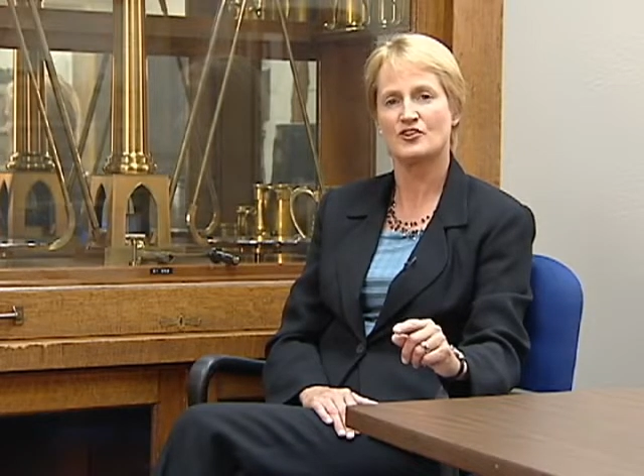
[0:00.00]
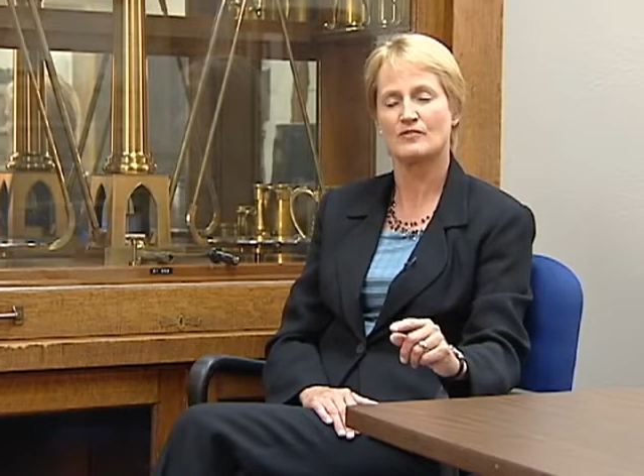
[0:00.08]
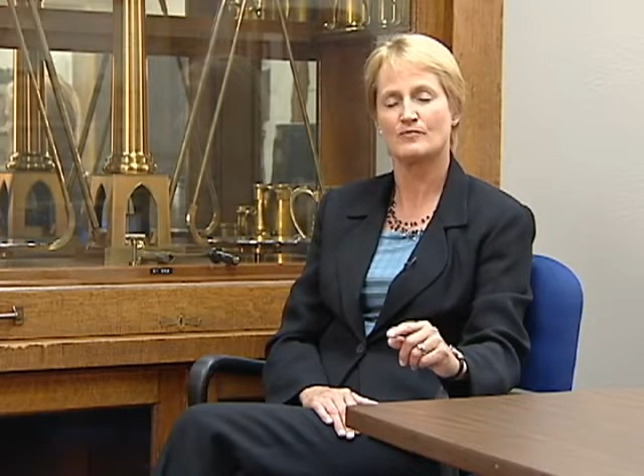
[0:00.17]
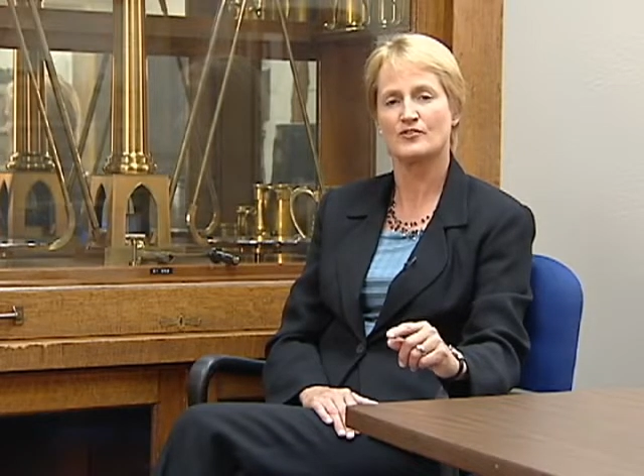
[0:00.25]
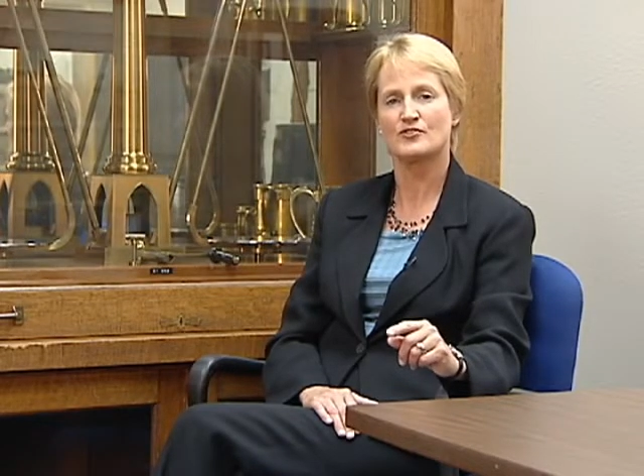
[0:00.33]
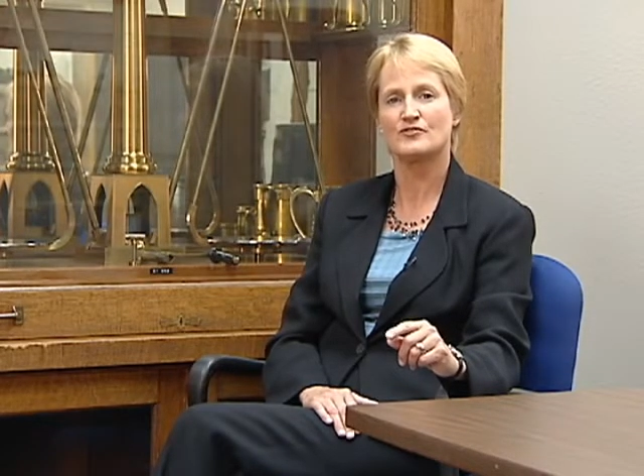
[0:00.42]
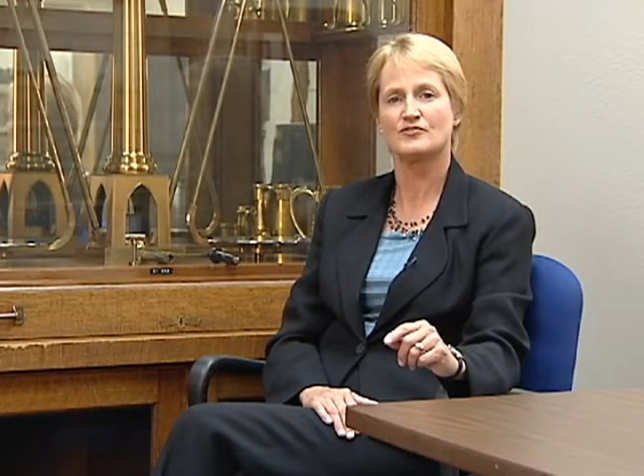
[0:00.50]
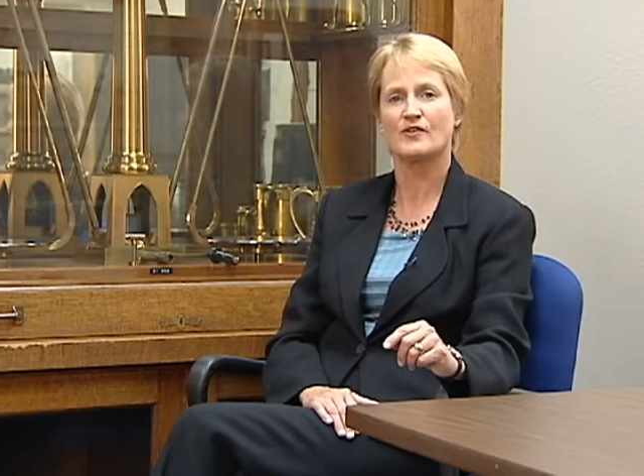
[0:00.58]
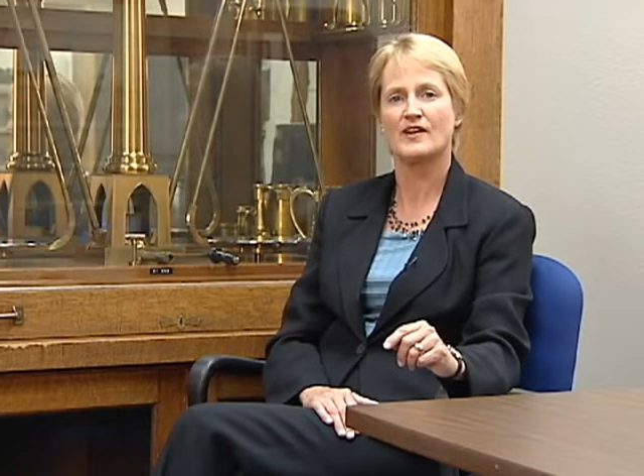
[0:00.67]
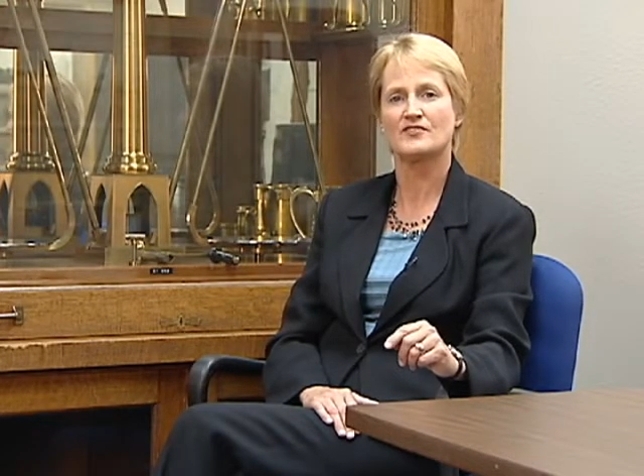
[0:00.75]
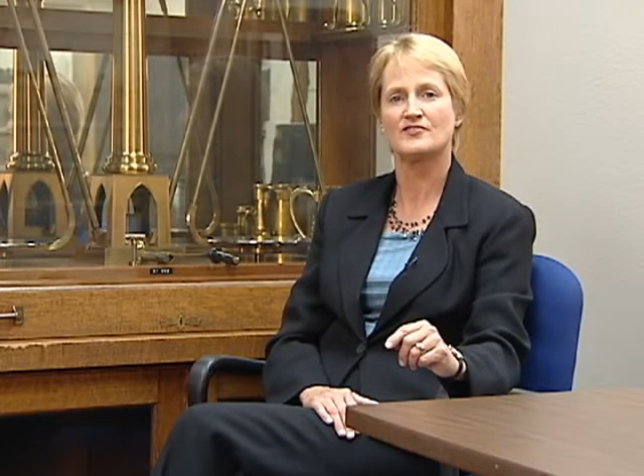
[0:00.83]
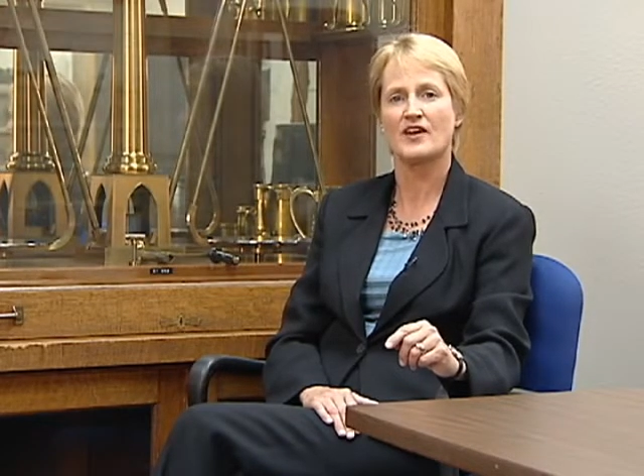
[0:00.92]
commercial
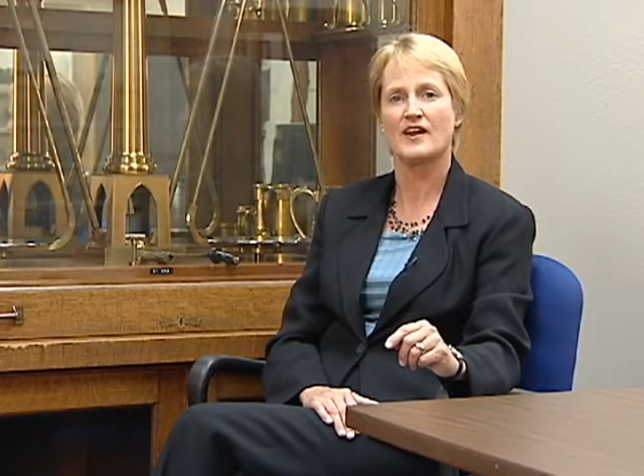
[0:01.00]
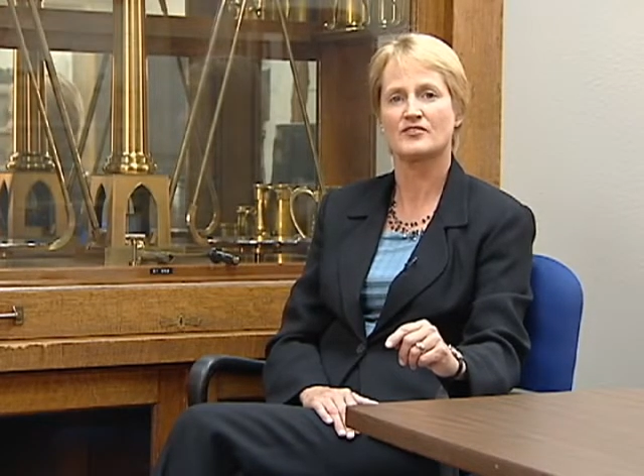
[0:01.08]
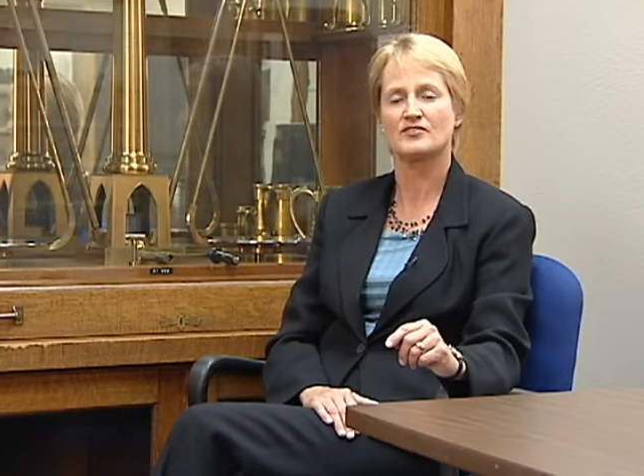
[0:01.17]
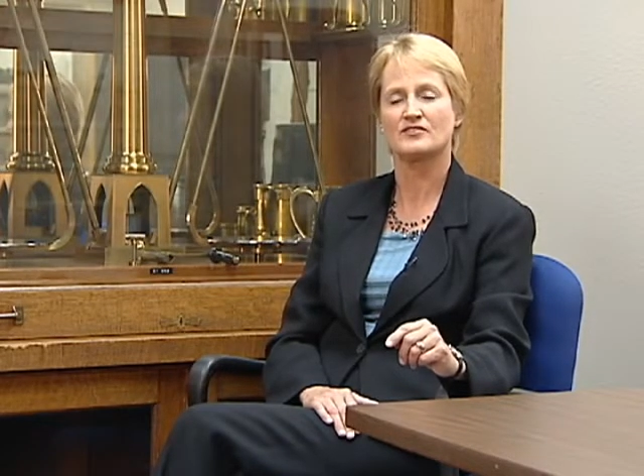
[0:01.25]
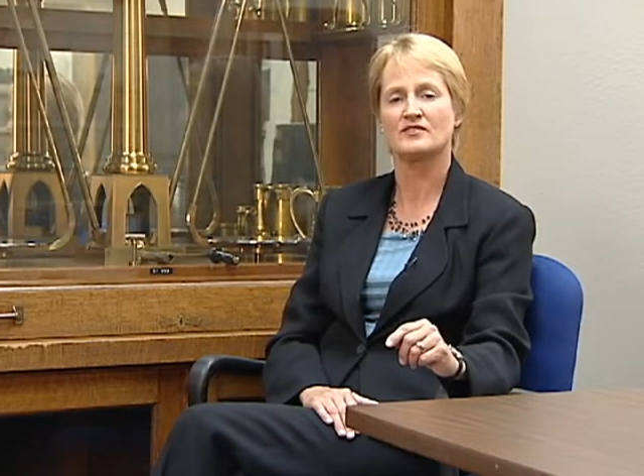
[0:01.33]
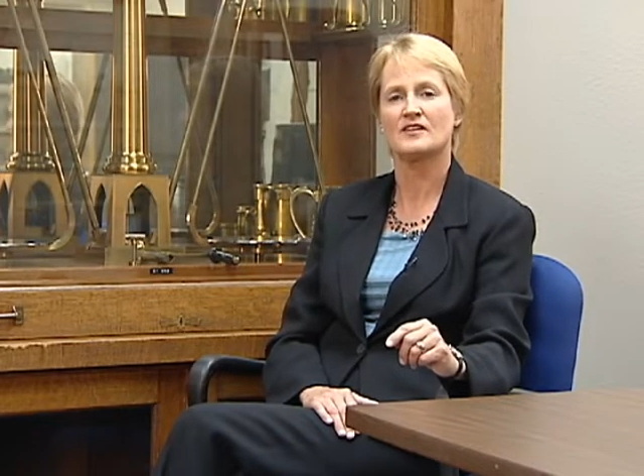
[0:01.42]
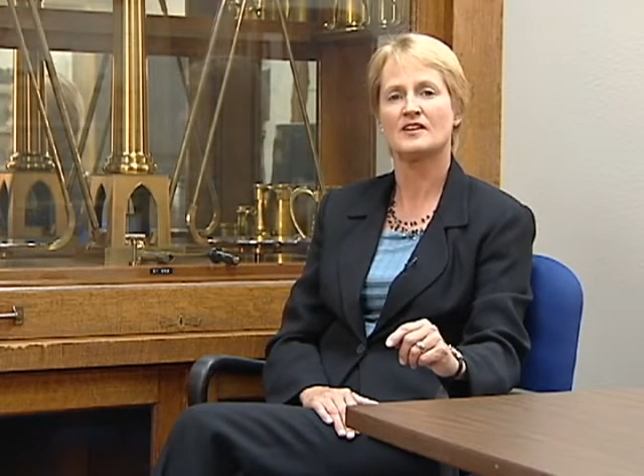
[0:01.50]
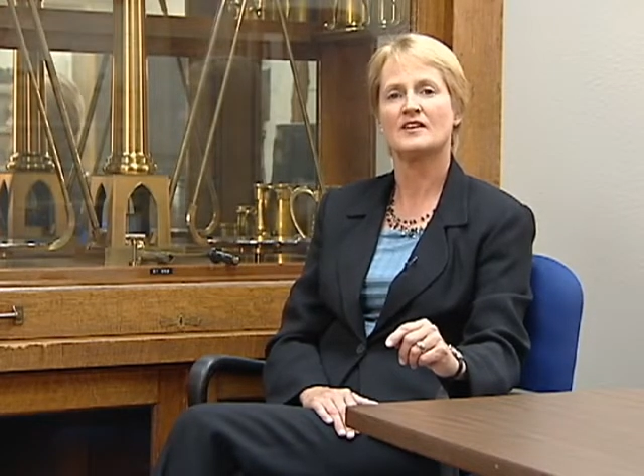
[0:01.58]
transaction,